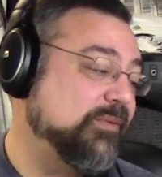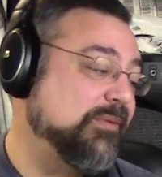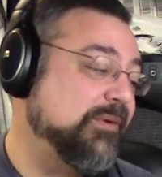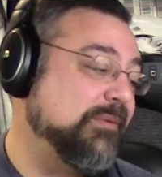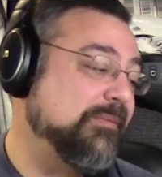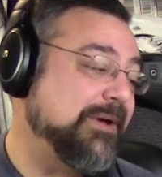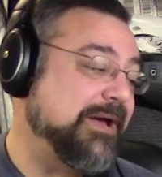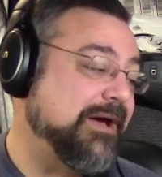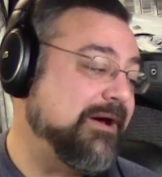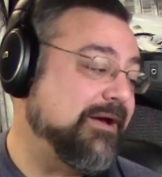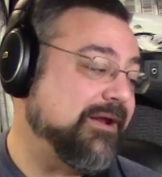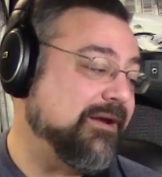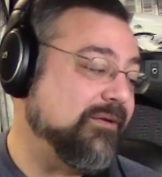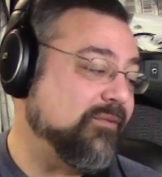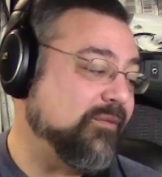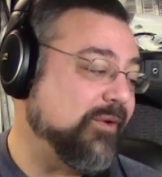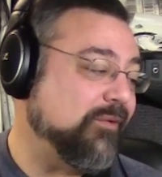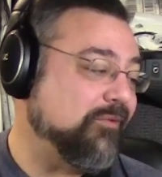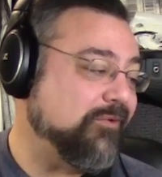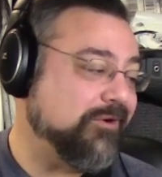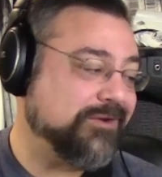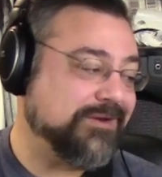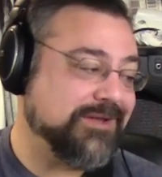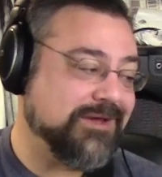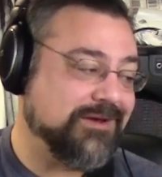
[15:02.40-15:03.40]
to him about it. We
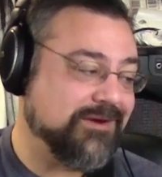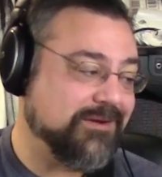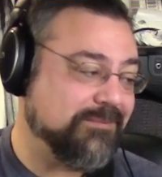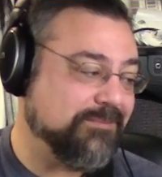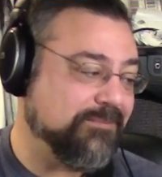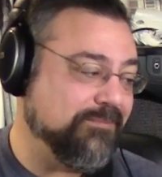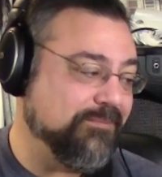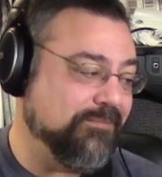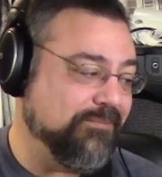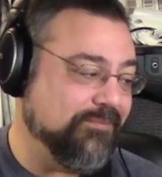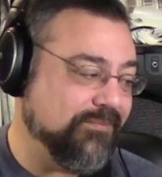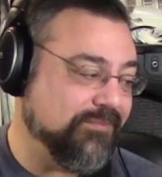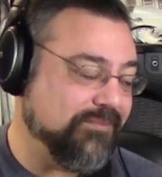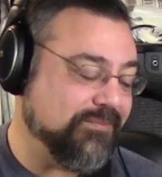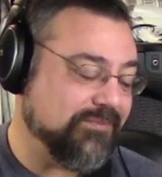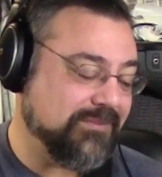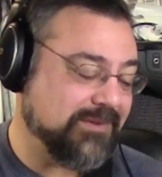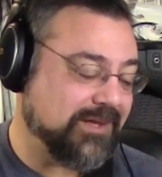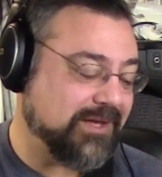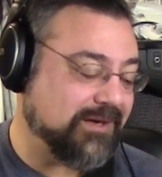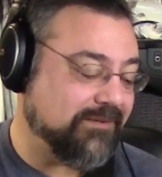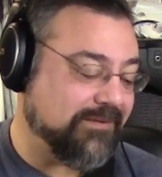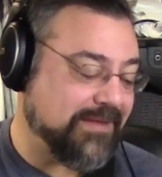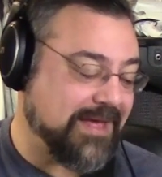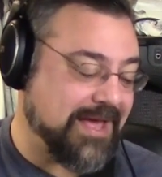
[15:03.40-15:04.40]
worked out
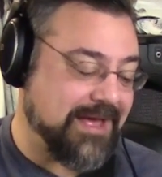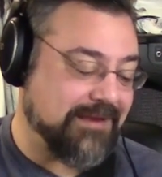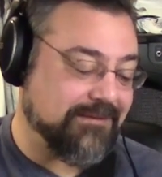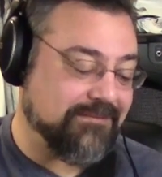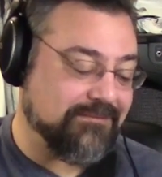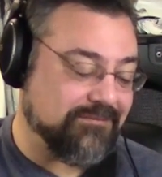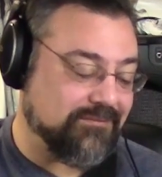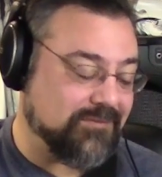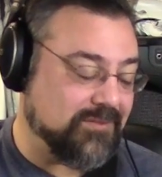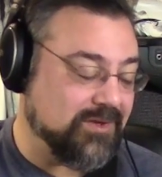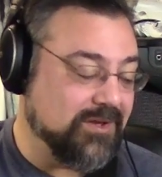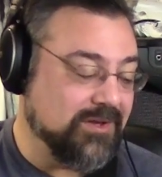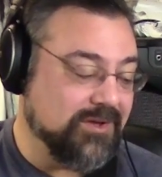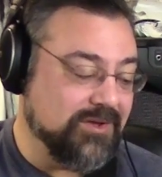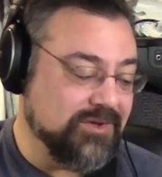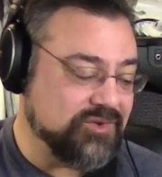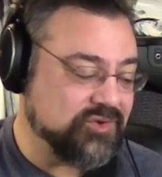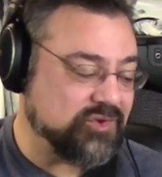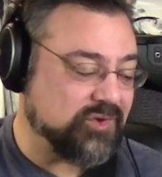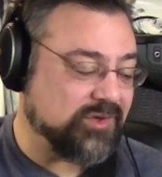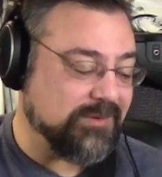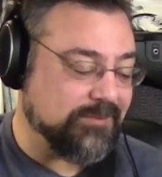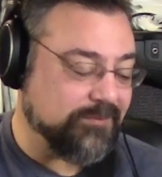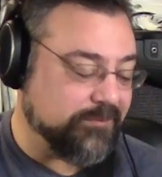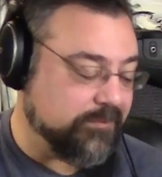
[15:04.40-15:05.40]
that and
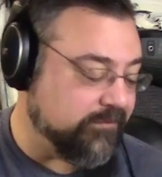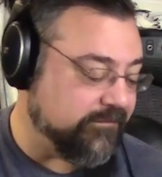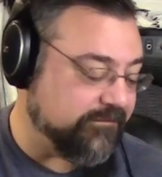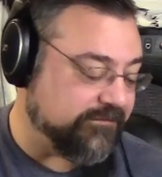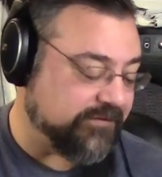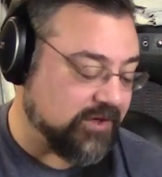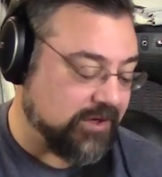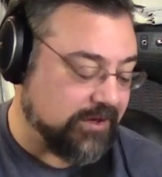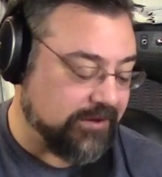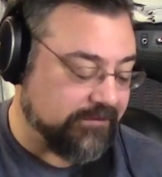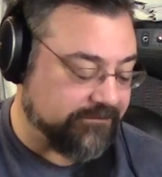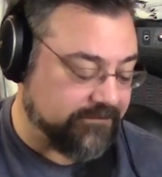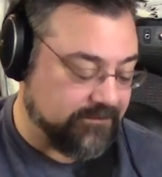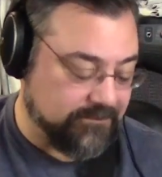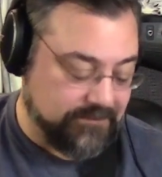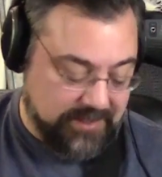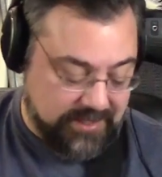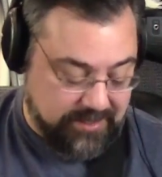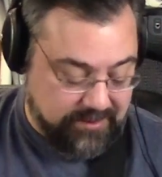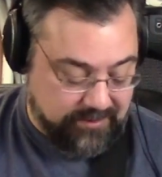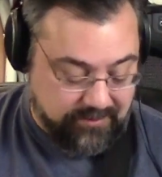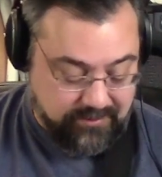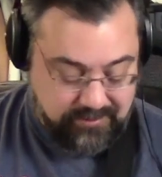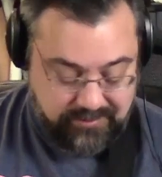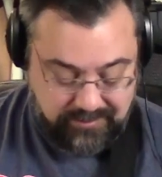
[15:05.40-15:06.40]
sort of moved on from
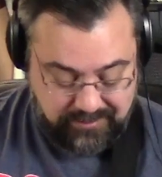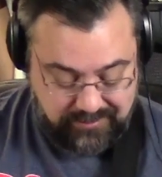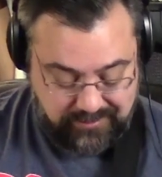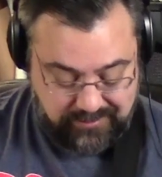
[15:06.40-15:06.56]
there.